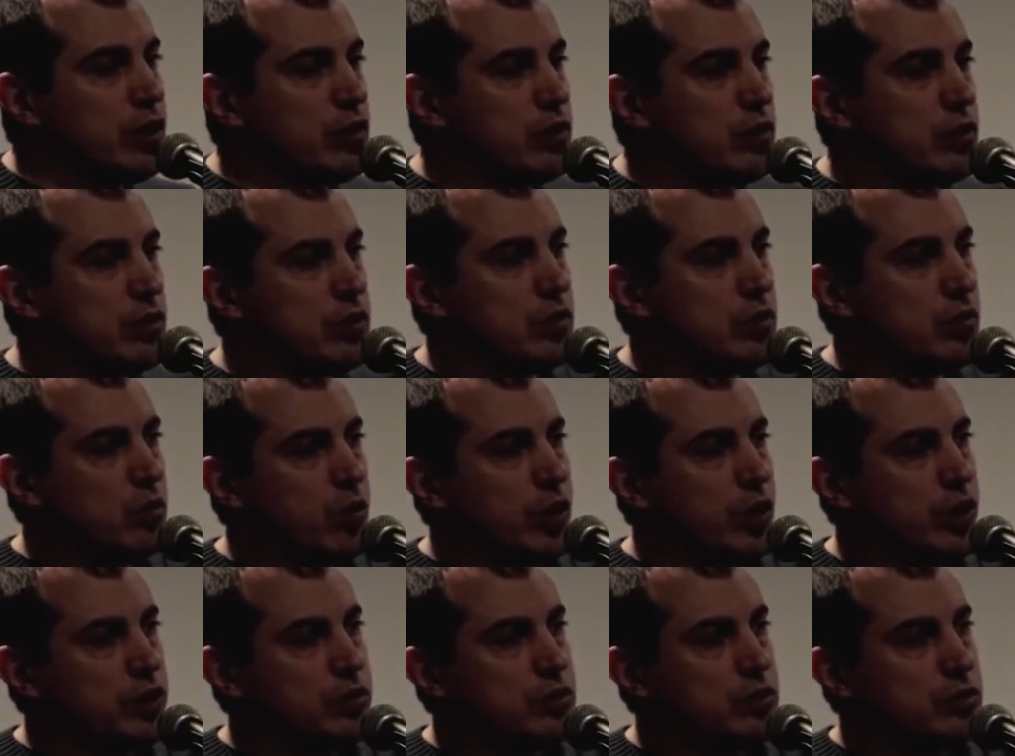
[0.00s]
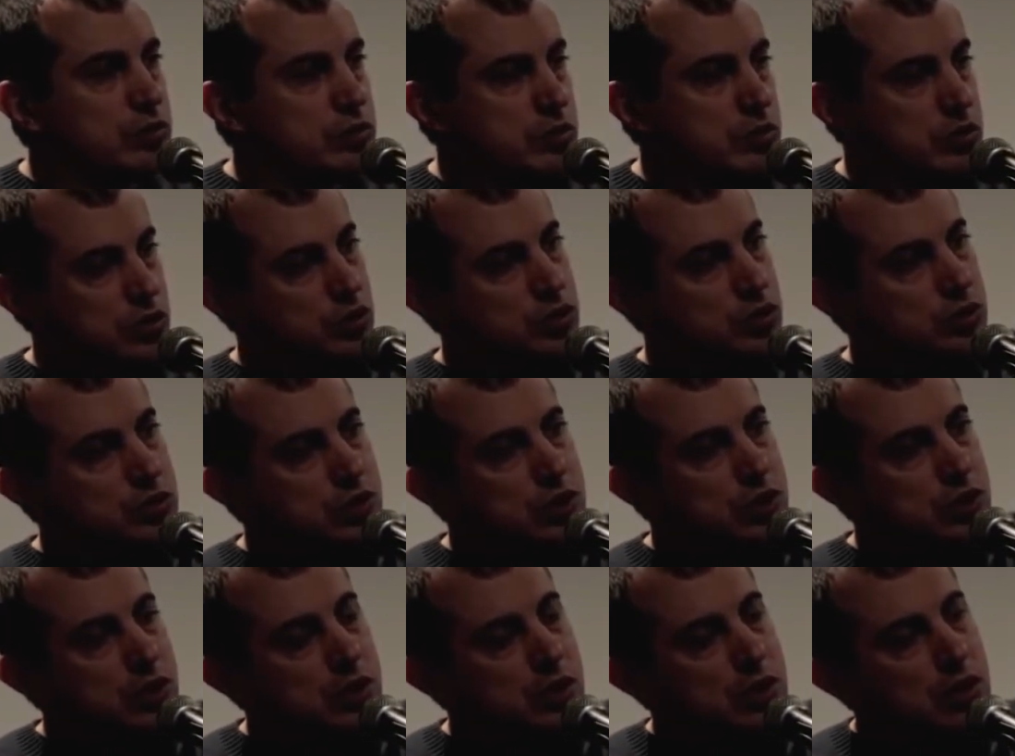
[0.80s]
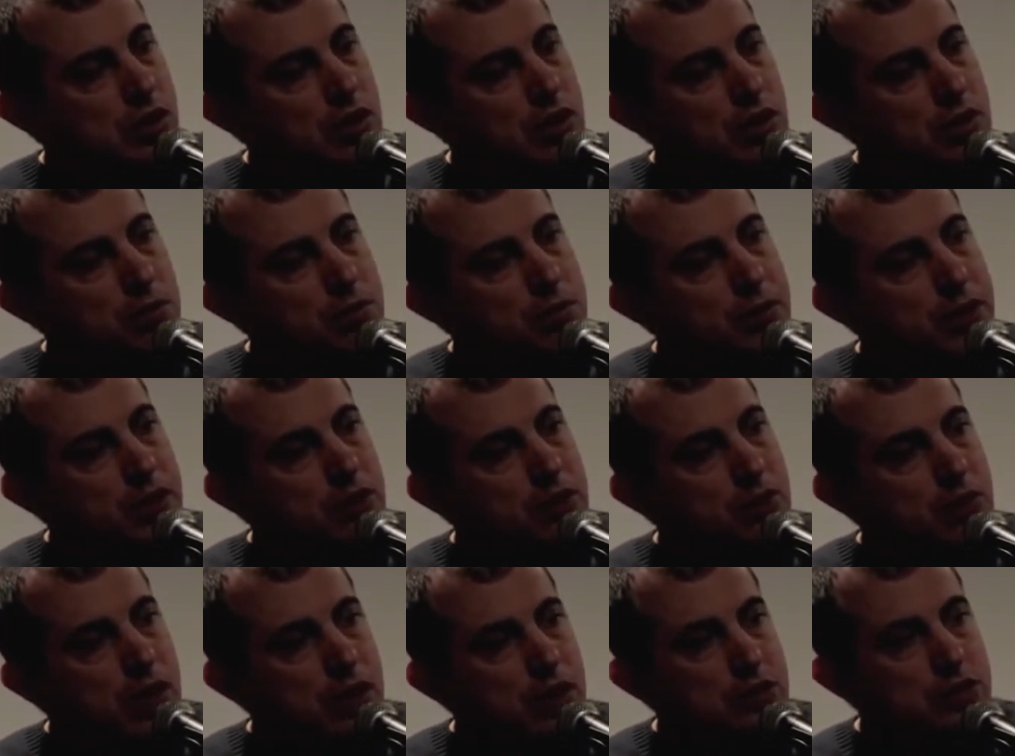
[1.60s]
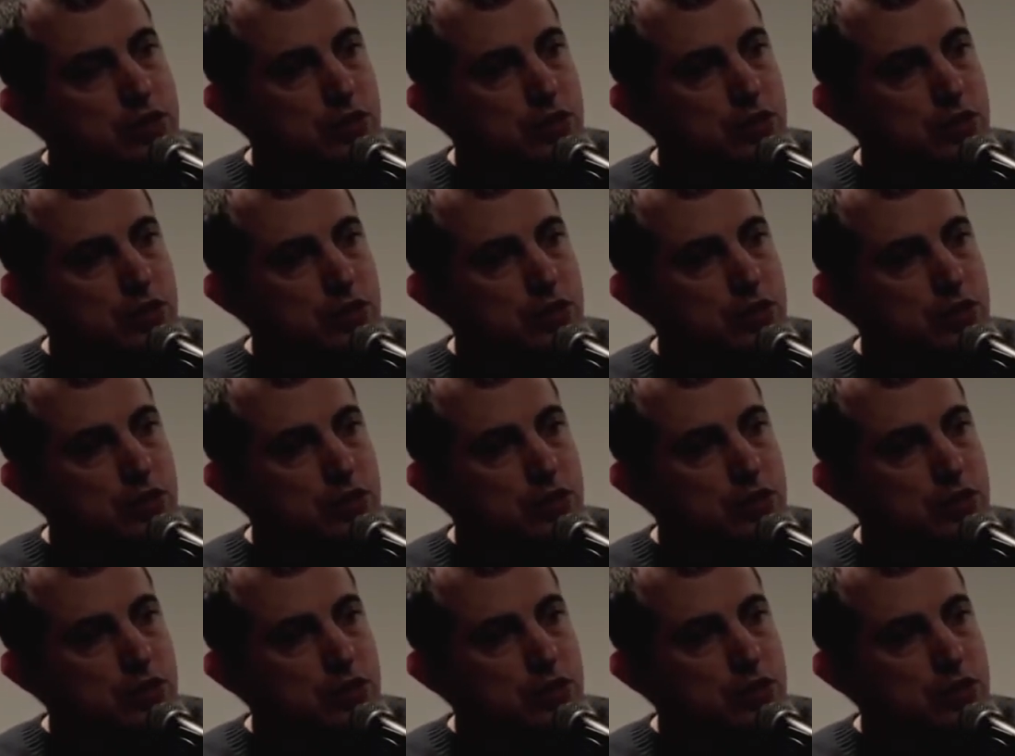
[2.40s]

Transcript: you're using a big route.